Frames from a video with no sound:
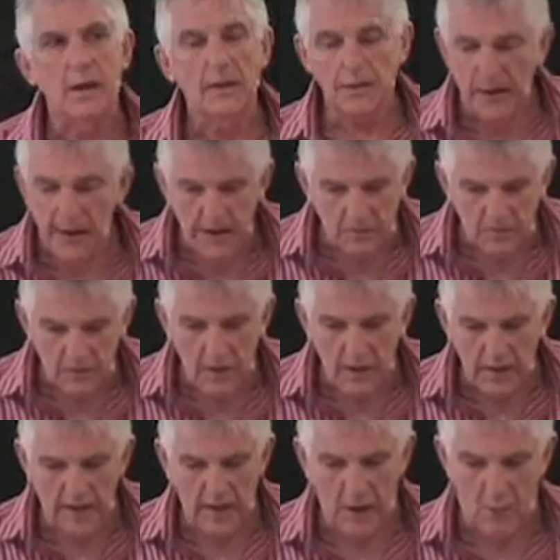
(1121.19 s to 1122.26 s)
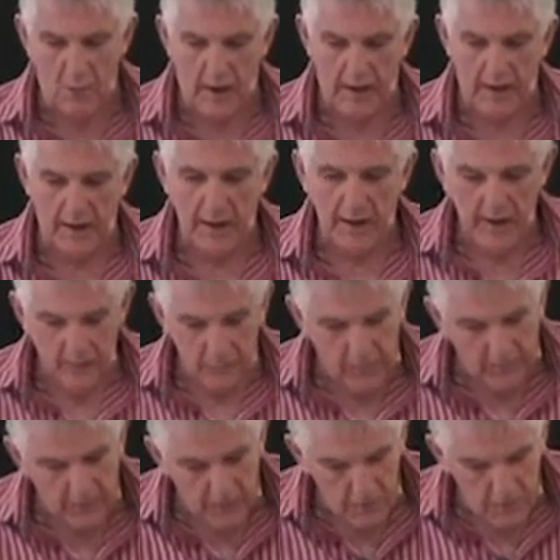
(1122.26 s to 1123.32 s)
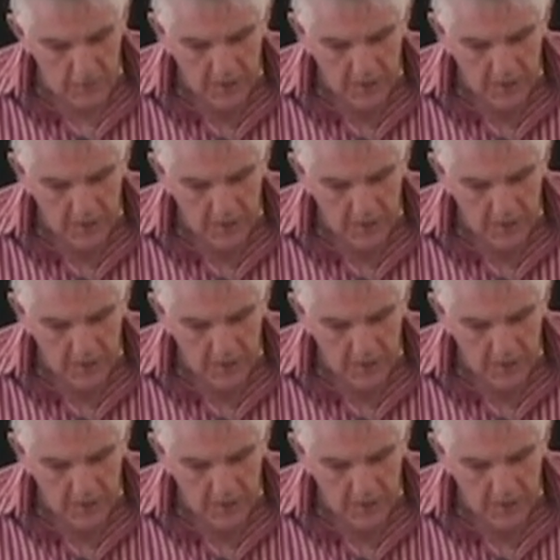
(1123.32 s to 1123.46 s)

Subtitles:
Lay aside that weight. If we're going to